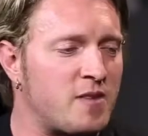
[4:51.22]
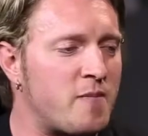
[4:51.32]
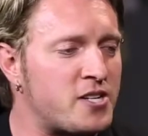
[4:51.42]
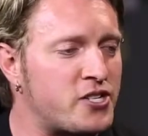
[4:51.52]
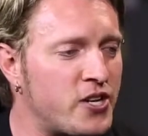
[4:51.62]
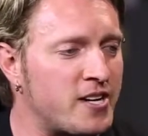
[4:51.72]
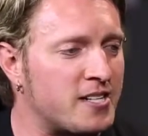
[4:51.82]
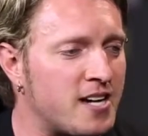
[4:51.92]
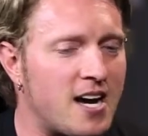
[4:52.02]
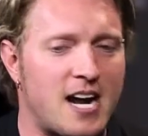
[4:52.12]
Some of the best
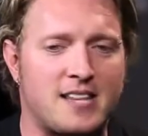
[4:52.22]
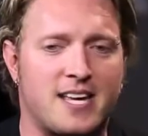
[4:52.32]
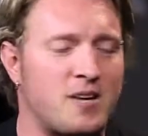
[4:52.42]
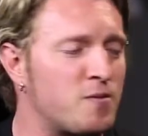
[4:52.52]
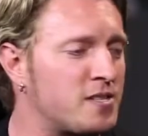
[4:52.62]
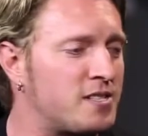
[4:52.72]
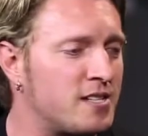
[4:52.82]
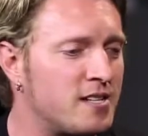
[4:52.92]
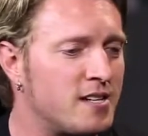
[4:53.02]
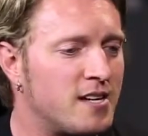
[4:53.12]
shooting done, I think, was
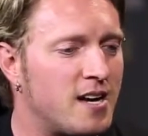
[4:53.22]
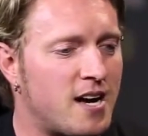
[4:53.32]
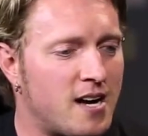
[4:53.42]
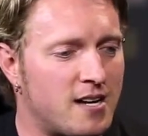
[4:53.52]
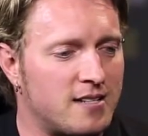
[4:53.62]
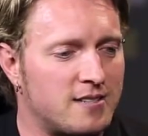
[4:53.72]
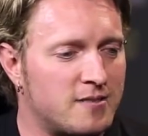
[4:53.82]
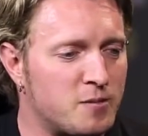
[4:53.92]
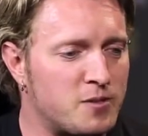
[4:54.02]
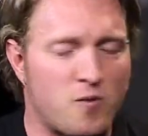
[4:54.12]
uh,
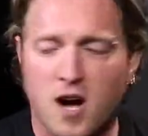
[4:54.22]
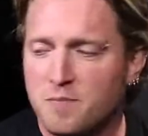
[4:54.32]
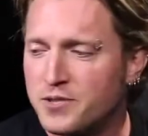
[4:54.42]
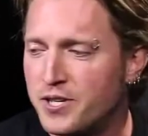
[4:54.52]
was Rob